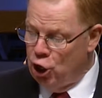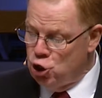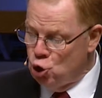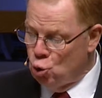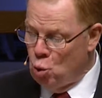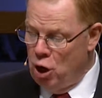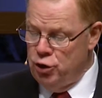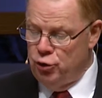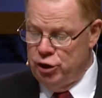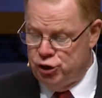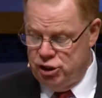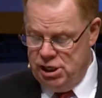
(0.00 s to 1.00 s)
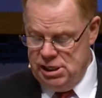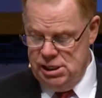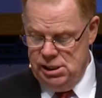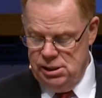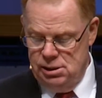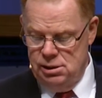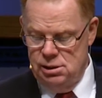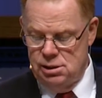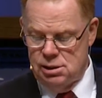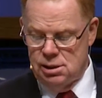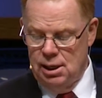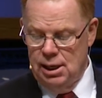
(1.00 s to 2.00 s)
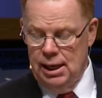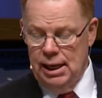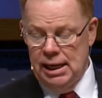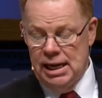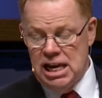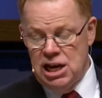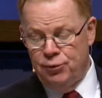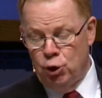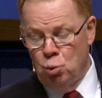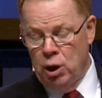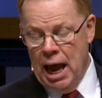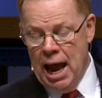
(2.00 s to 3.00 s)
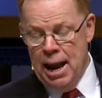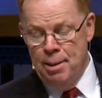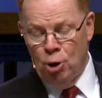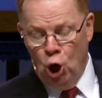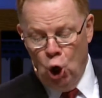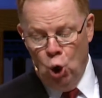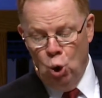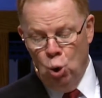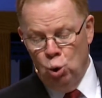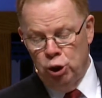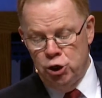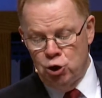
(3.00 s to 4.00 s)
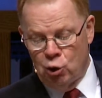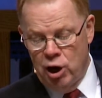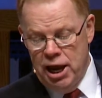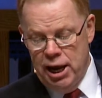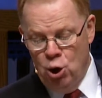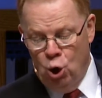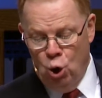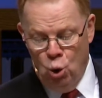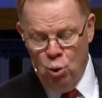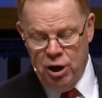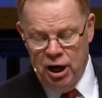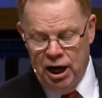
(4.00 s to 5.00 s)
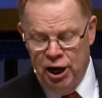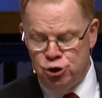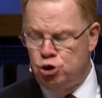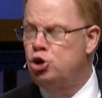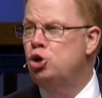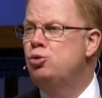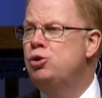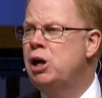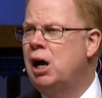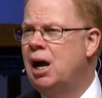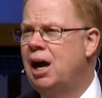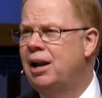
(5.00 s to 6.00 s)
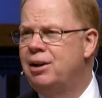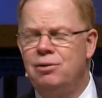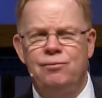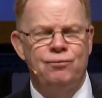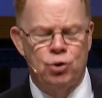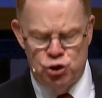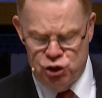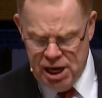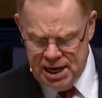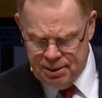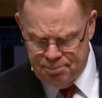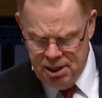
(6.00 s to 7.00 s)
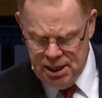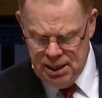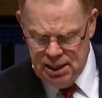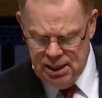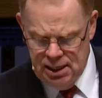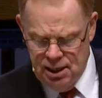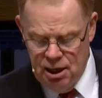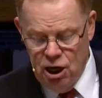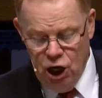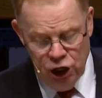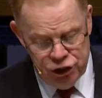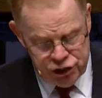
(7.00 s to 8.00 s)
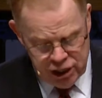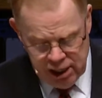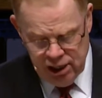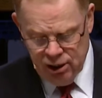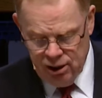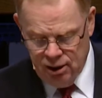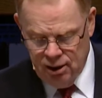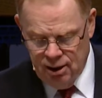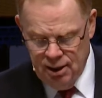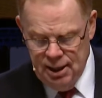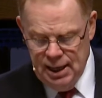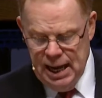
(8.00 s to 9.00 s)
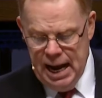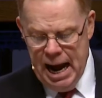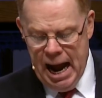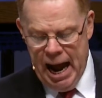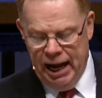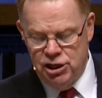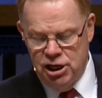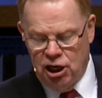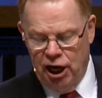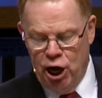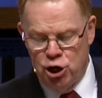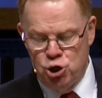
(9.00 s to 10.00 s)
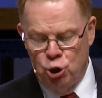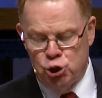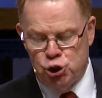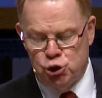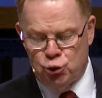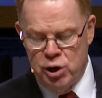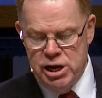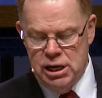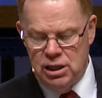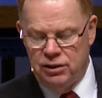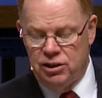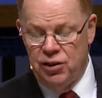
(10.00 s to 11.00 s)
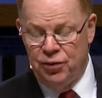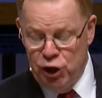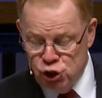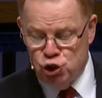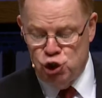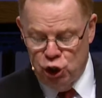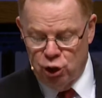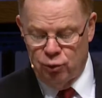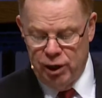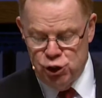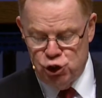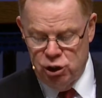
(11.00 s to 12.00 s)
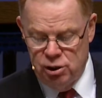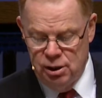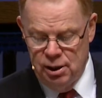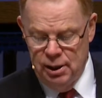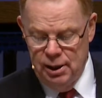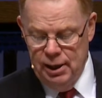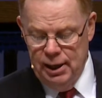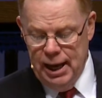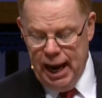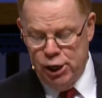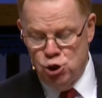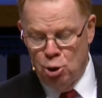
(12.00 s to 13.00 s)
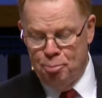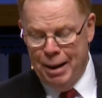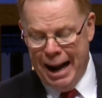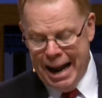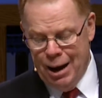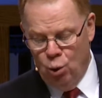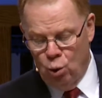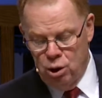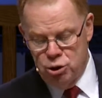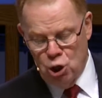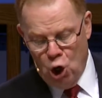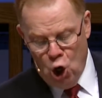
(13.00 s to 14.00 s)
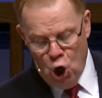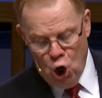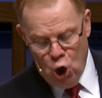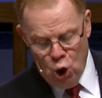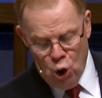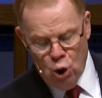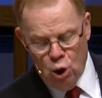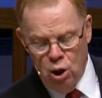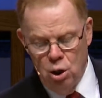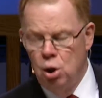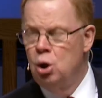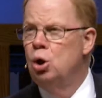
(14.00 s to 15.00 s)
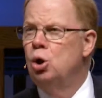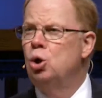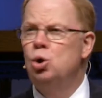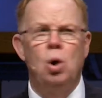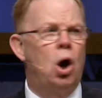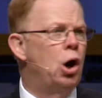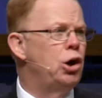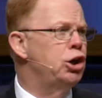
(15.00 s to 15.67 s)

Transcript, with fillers: your wondrous deeds. And even when I am old and gray, O God, do not forsake me until I declare your strength to this generation and your power to all who are to